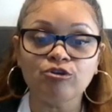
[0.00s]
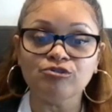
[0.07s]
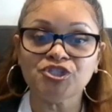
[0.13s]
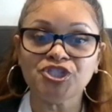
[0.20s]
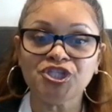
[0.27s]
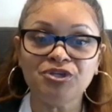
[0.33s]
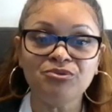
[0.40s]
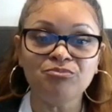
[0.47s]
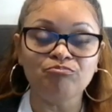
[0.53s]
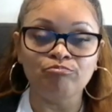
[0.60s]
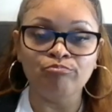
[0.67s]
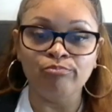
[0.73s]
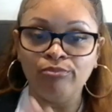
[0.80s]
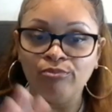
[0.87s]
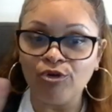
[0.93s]
Barrow,
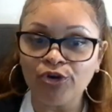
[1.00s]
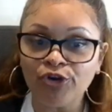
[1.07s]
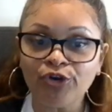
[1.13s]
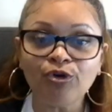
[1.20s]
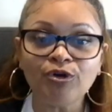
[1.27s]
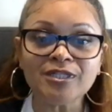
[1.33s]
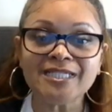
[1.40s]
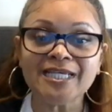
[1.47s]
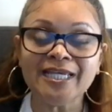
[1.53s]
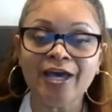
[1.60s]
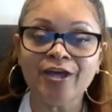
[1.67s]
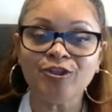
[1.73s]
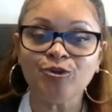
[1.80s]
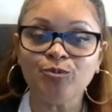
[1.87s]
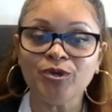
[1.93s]
she brought it
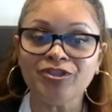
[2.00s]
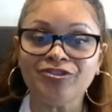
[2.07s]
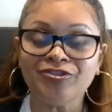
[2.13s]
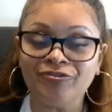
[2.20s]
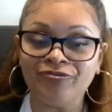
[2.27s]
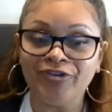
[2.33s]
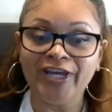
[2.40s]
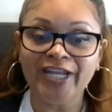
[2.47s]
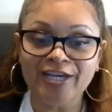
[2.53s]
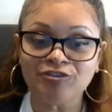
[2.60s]
all together with